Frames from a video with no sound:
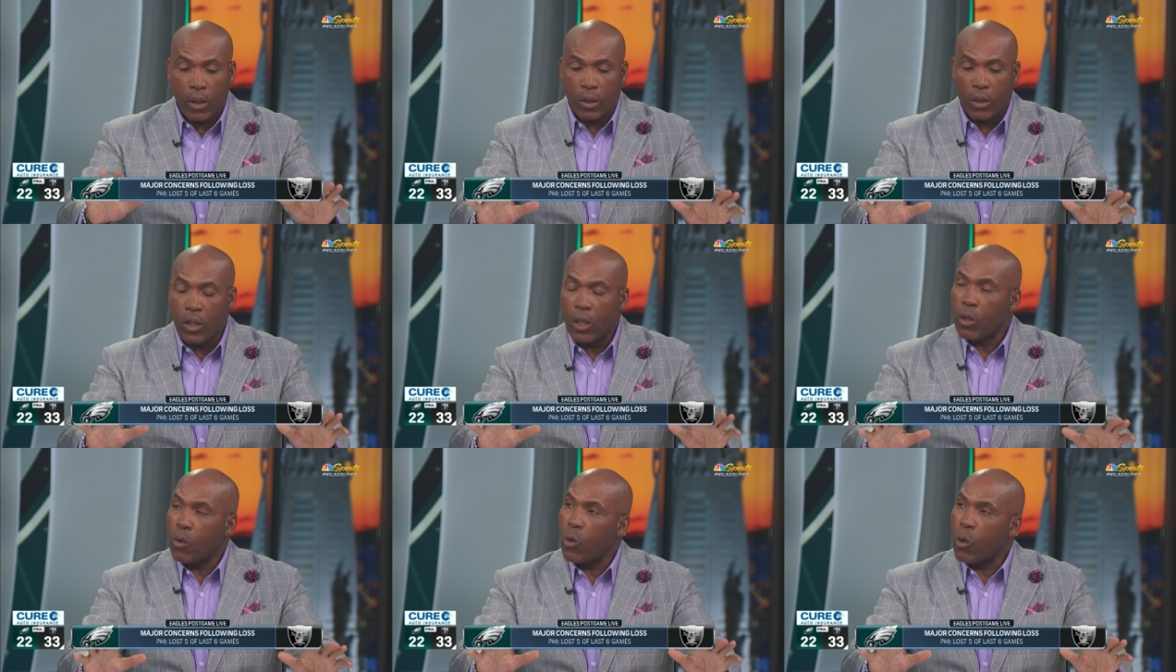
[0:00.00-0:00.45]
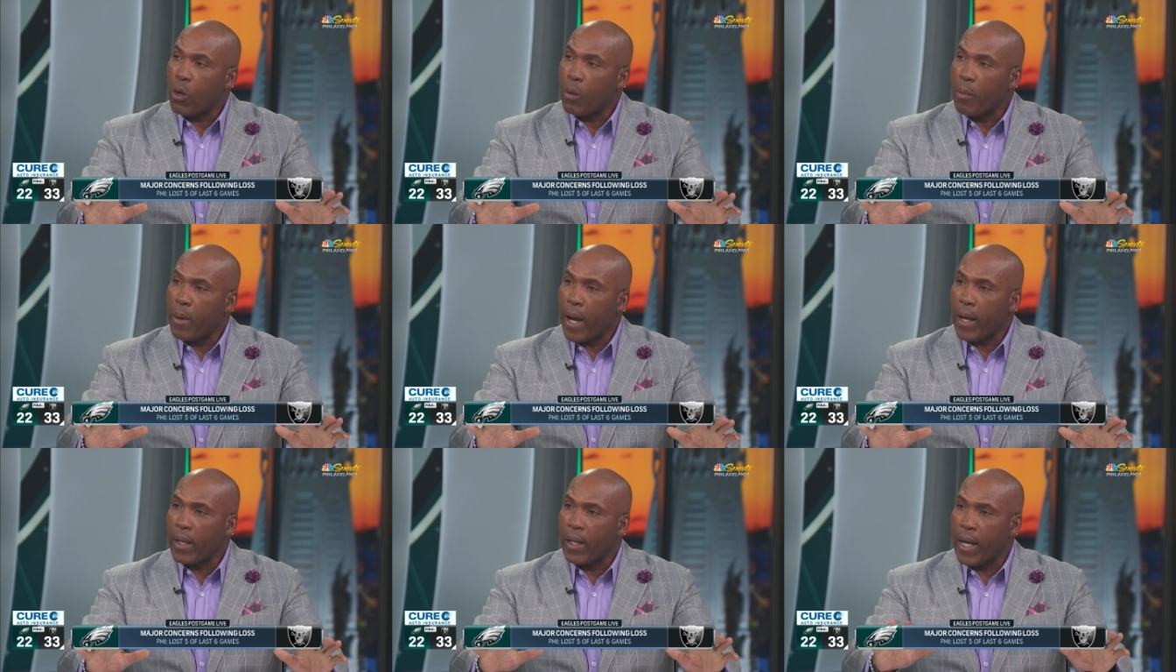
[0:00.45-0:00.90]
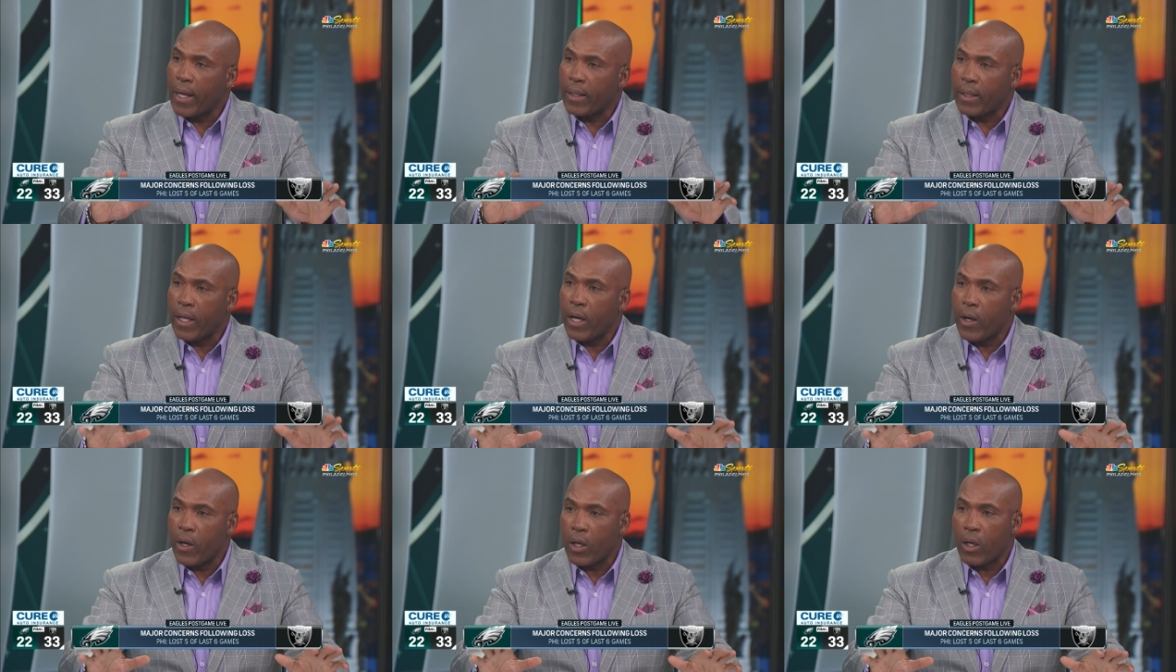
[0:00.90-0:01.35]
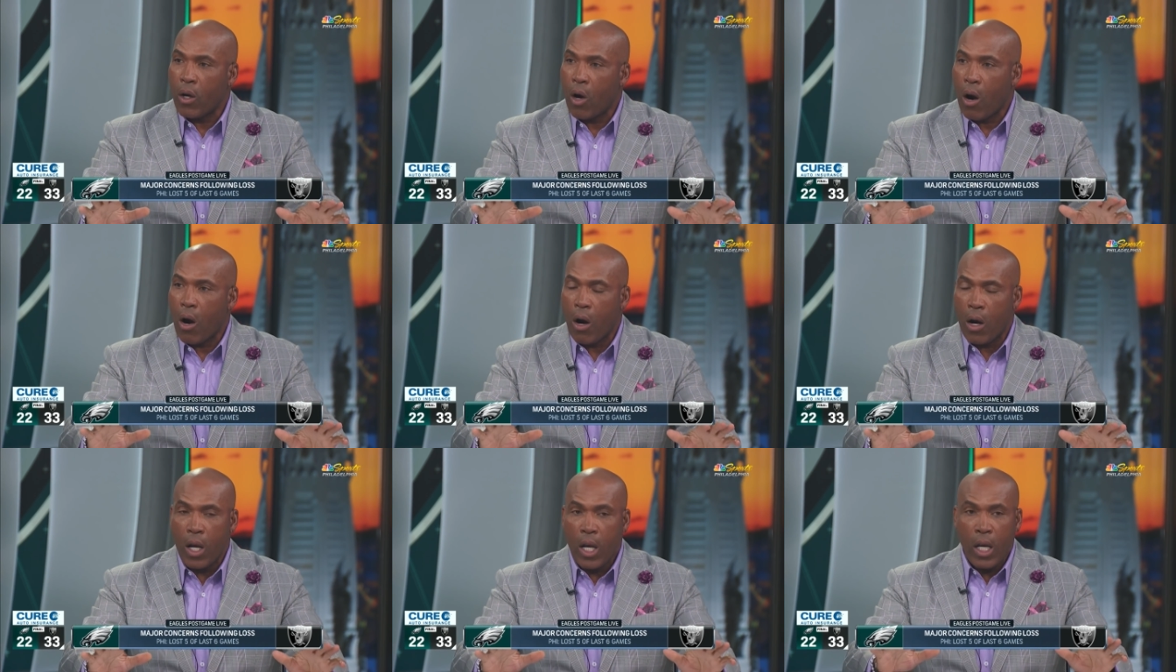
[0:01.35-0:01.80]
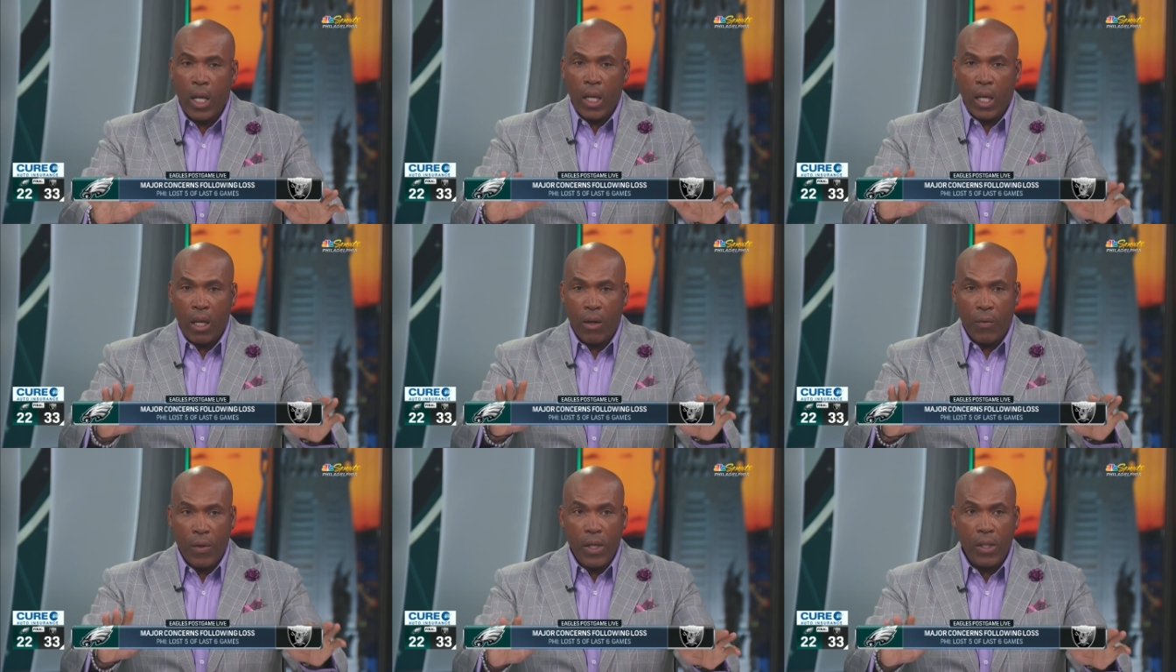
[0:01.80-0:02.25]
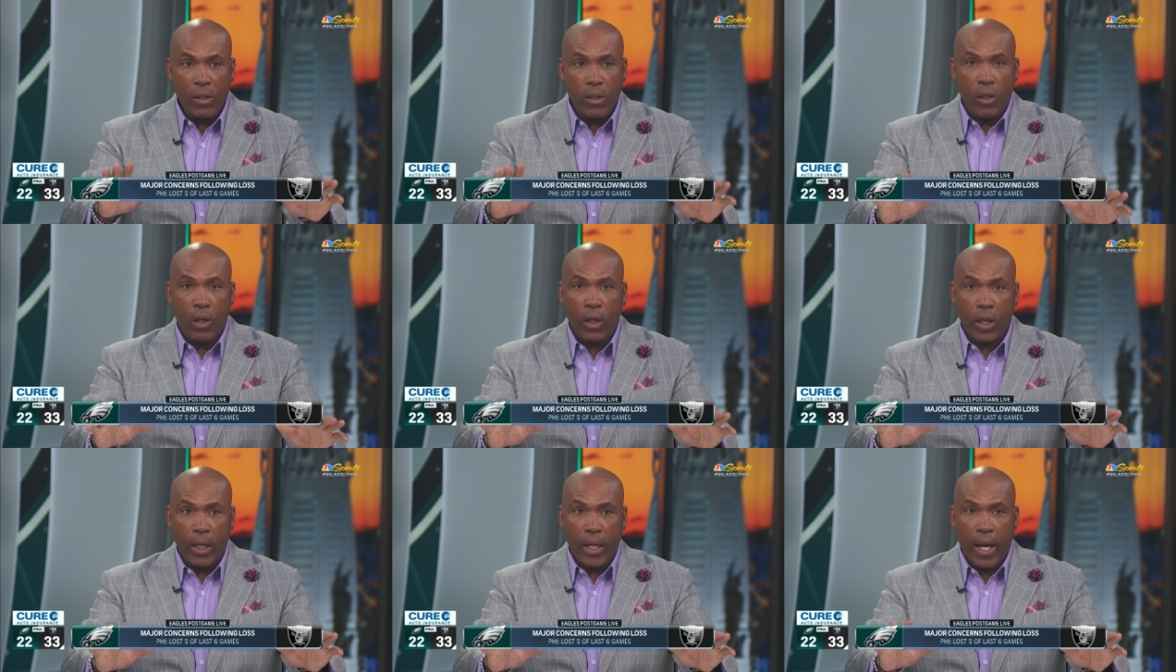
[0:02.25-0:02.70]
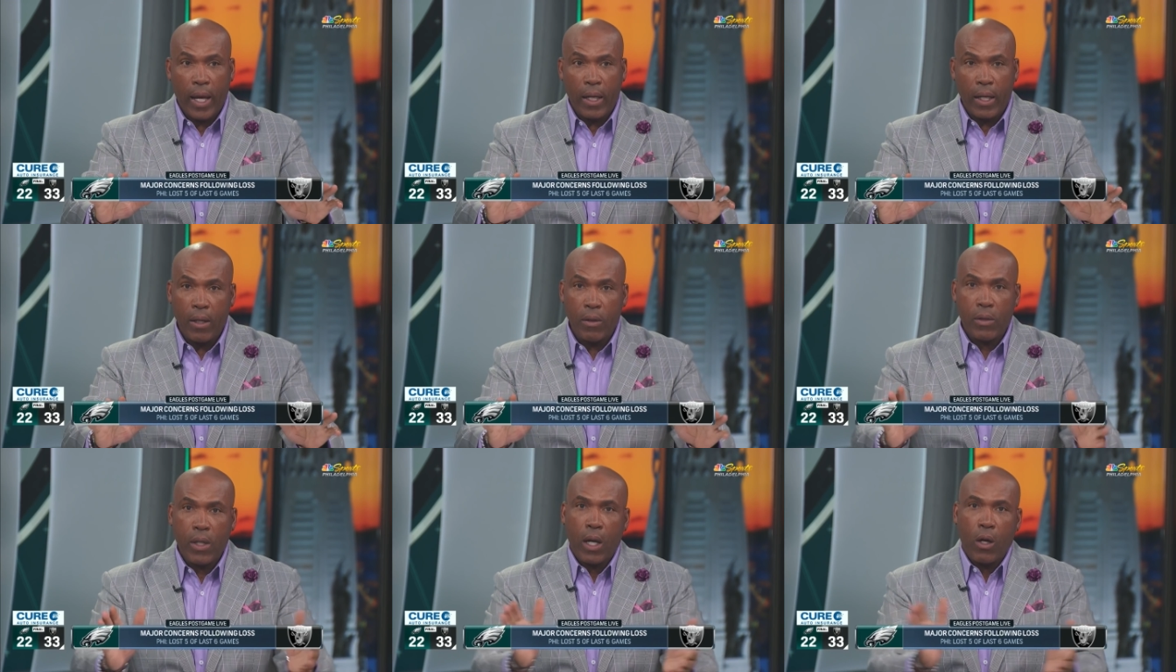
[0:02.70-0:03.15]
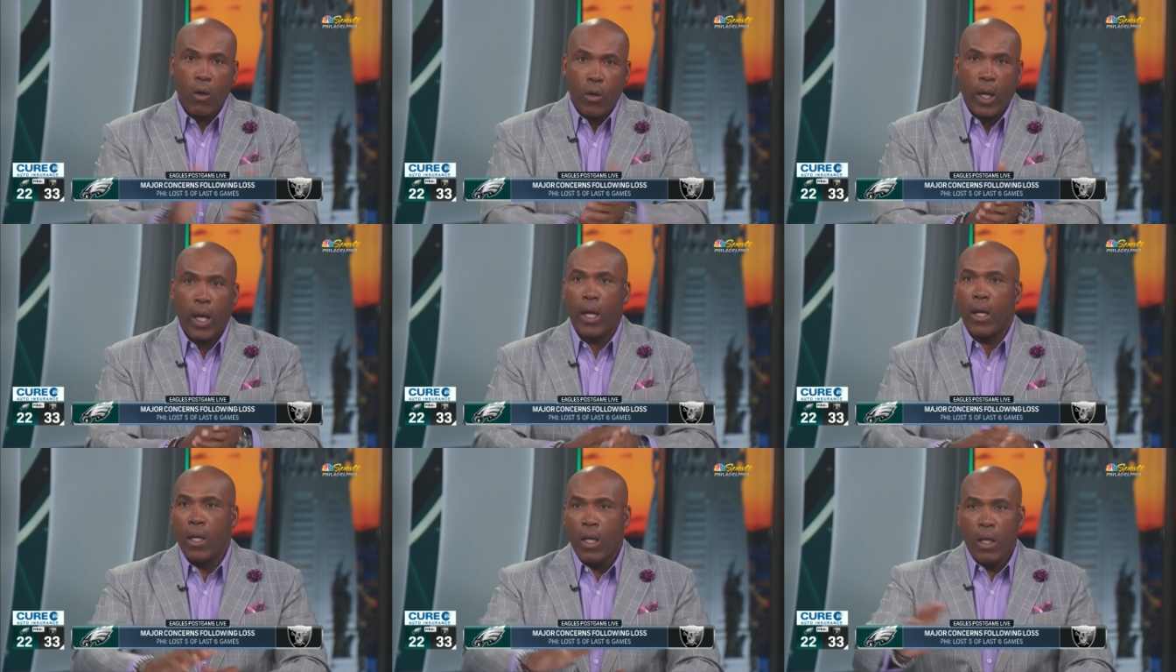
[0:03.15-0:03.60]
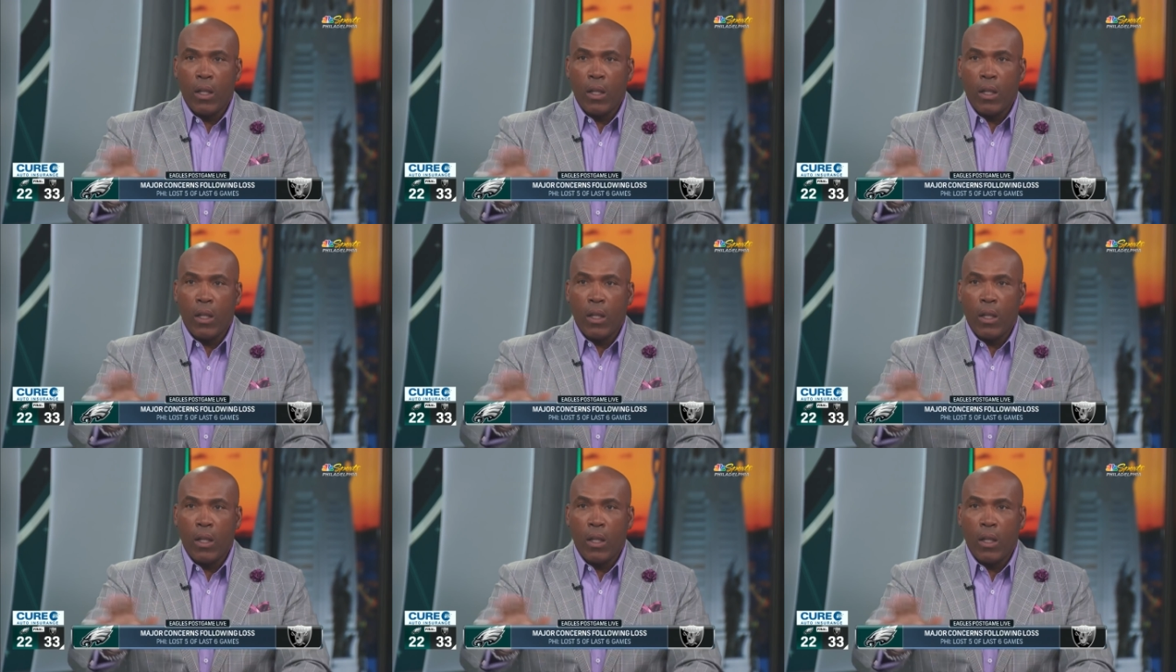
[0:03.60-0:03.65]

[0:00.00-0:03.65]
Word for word: a, good quarterback like Derek Carr, if he's looking at it, he's like, okay,